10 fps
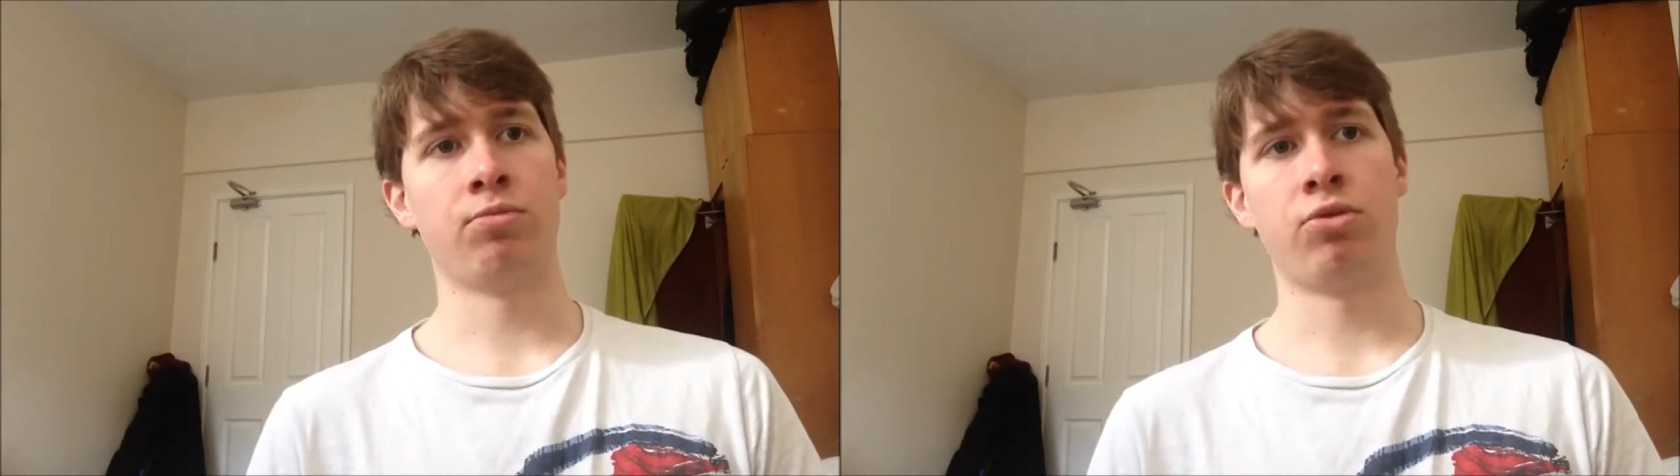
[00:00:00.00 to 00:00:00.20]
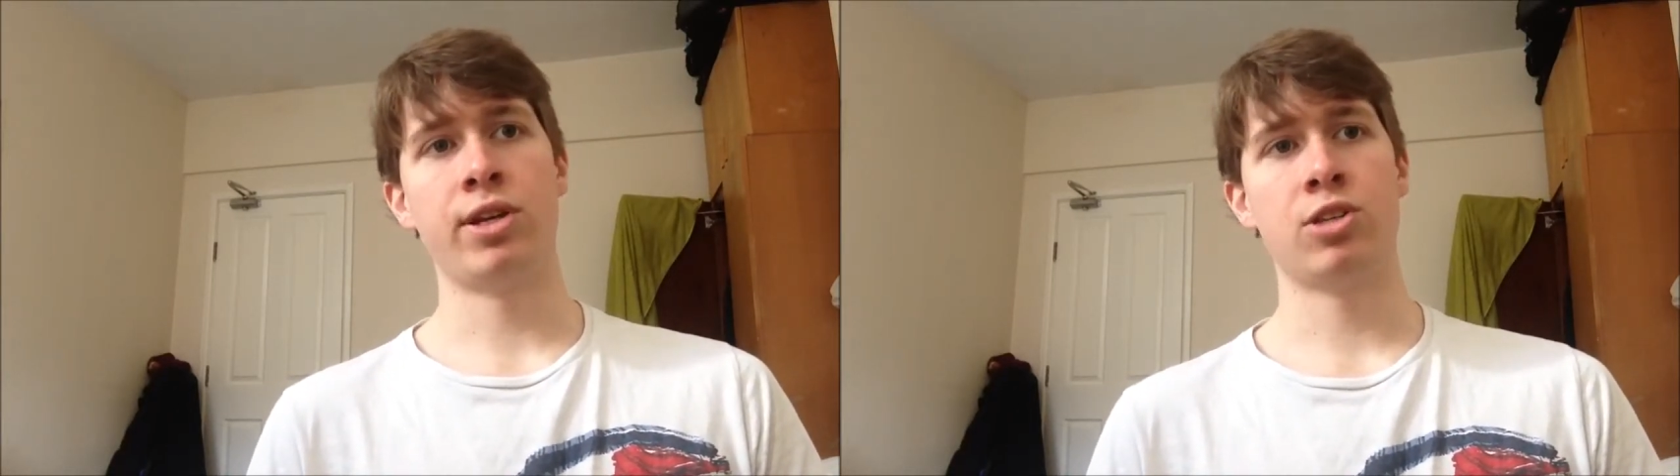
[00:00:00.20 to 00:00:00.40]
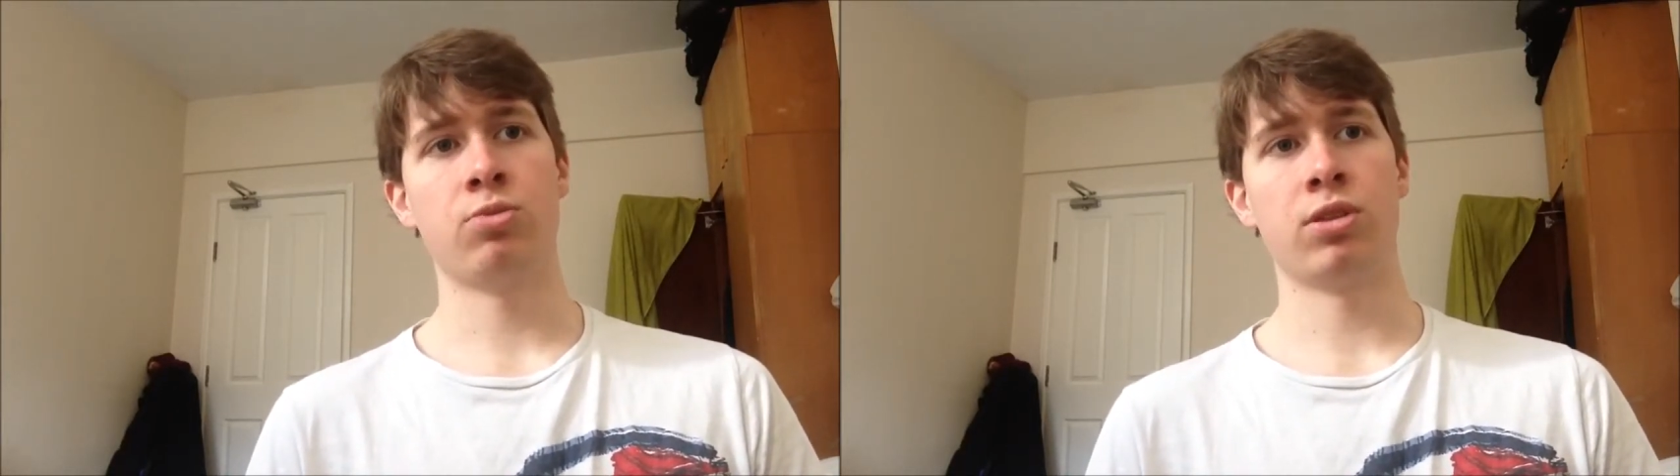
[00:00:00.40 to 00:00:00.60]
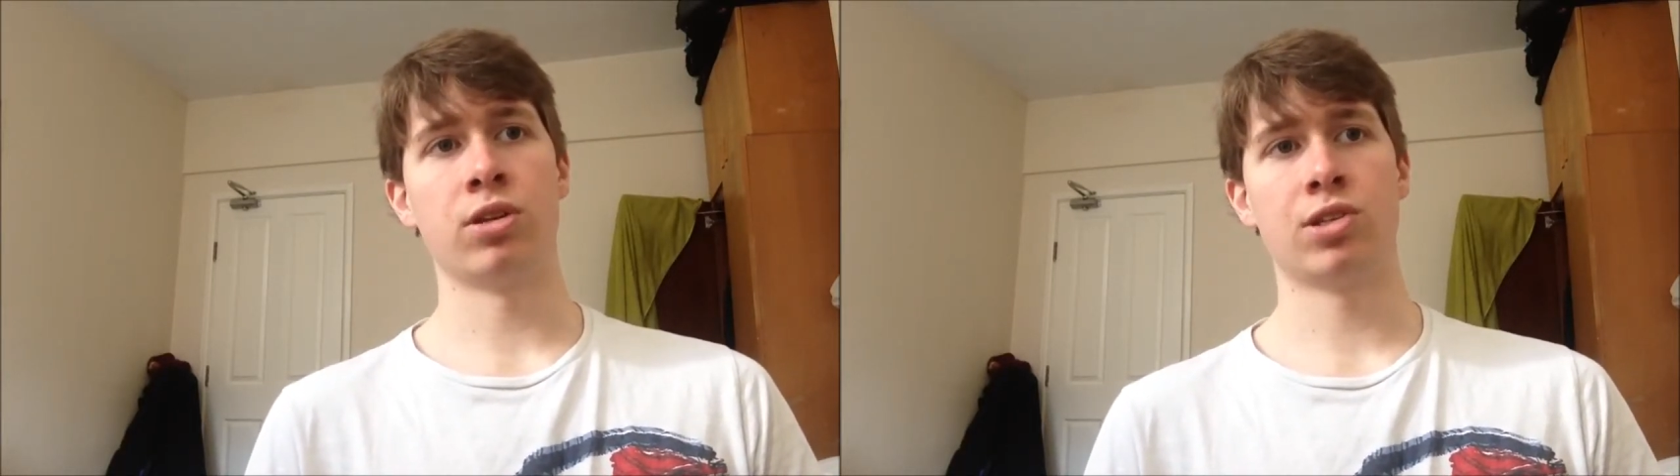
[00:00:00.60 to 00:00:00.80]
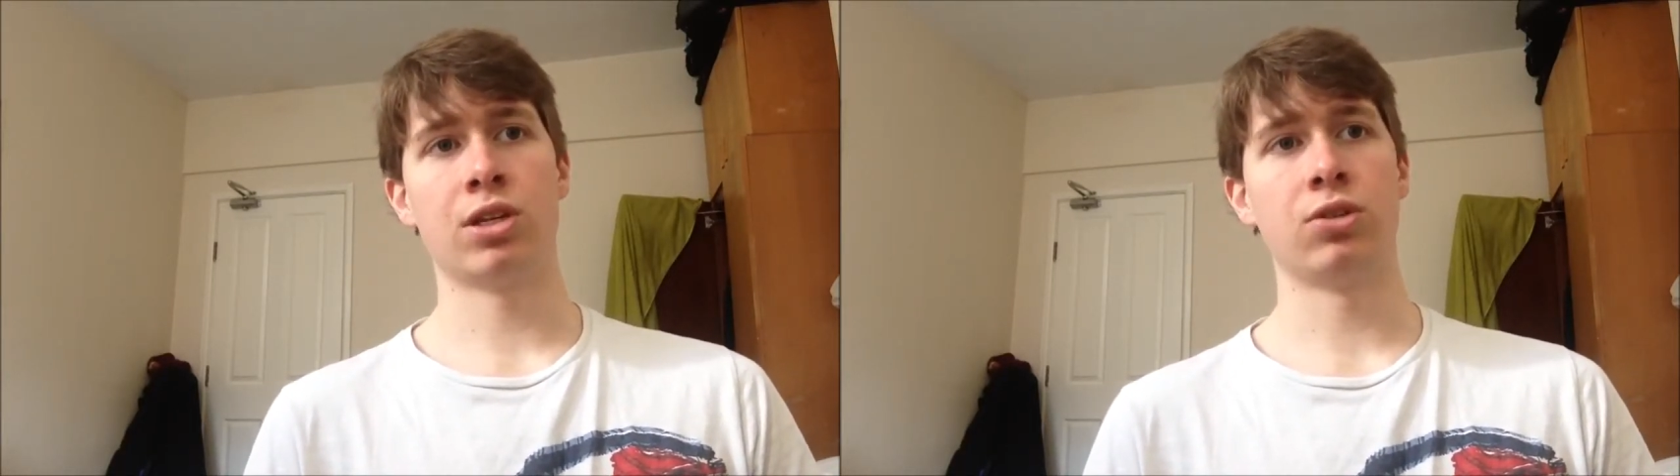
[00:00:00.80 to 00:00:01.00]
Priest with an
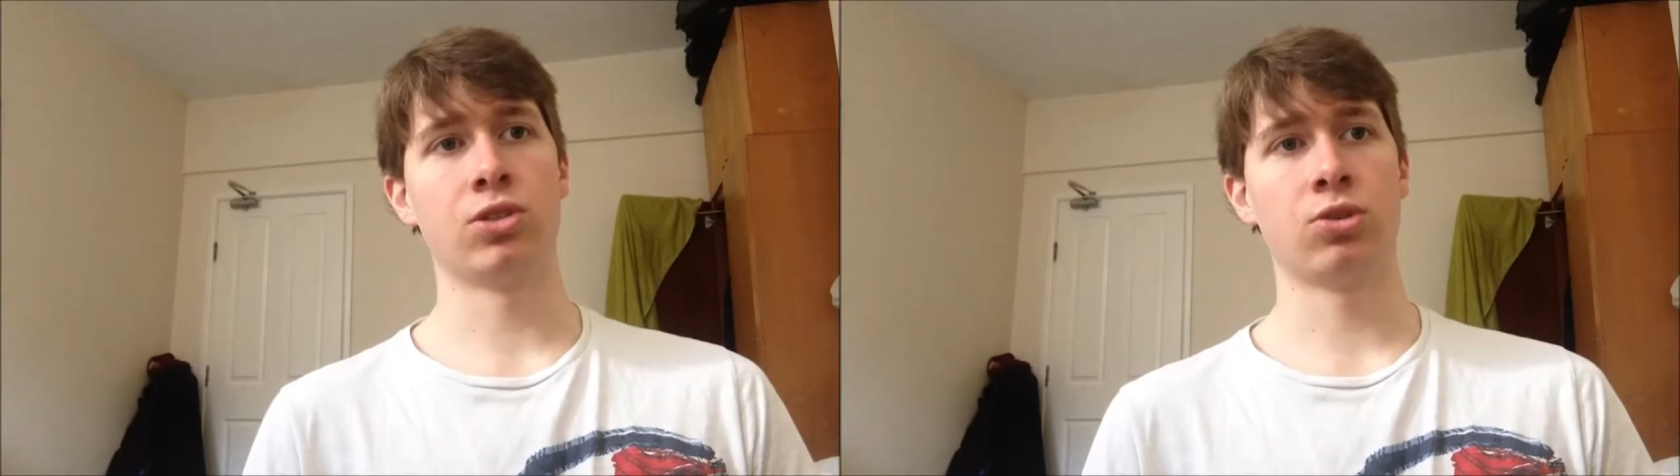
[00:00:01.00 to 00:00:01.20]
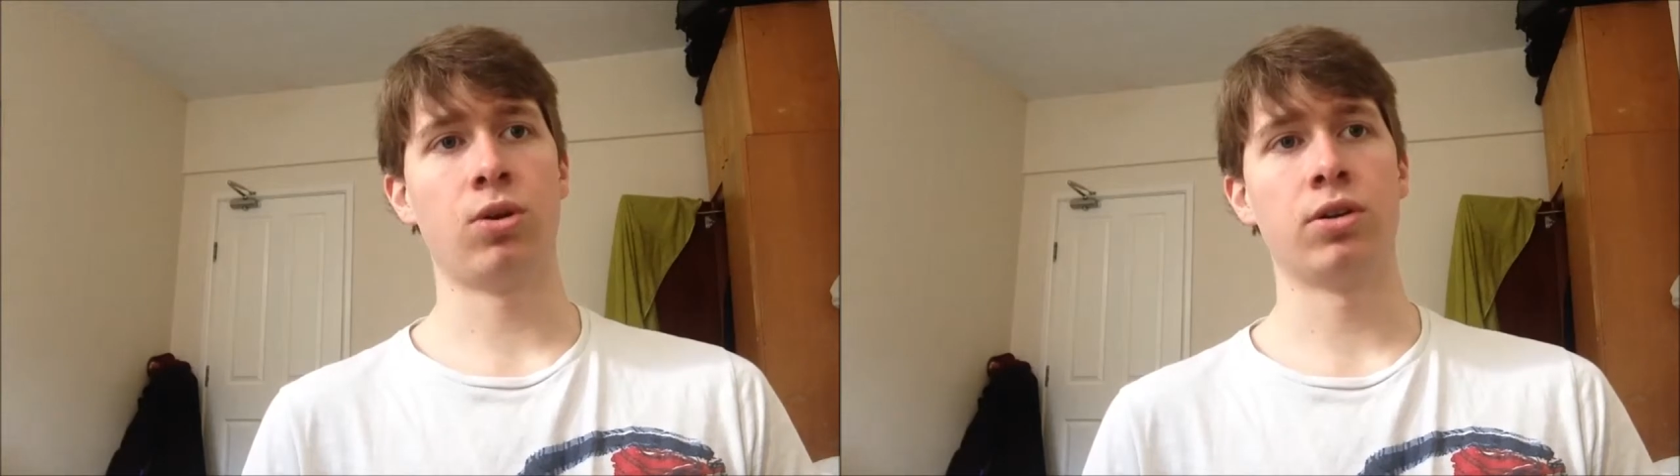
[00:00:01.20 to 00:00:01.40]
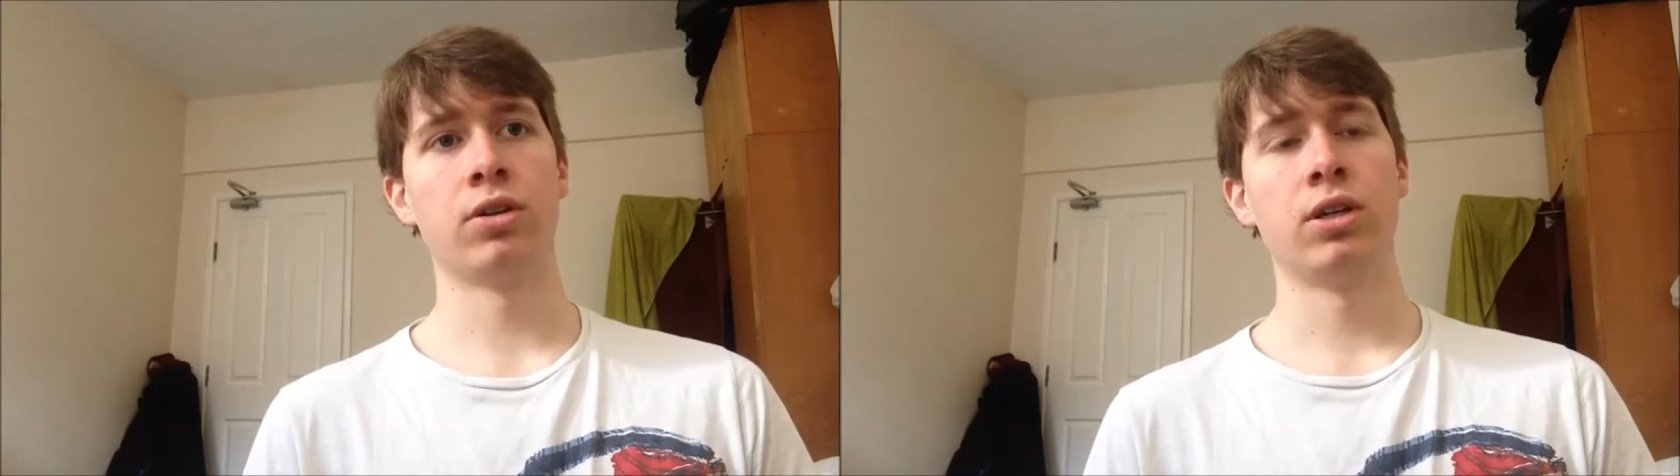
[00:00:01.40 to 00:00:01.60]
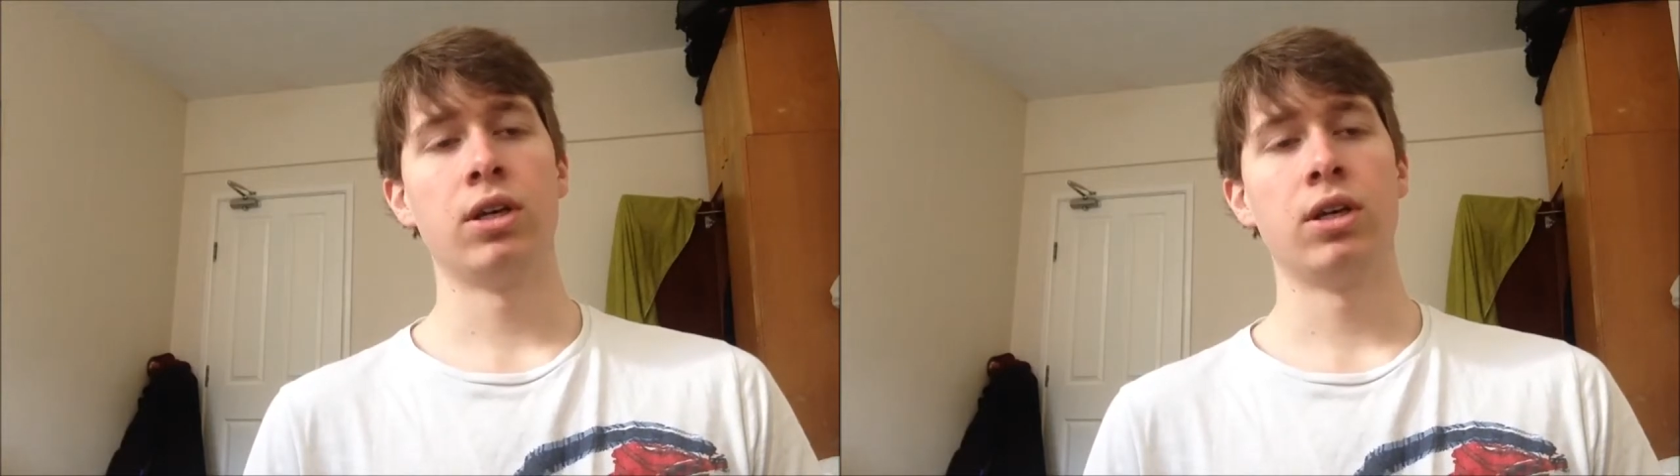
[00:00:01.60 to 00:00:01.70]
Assault Squad.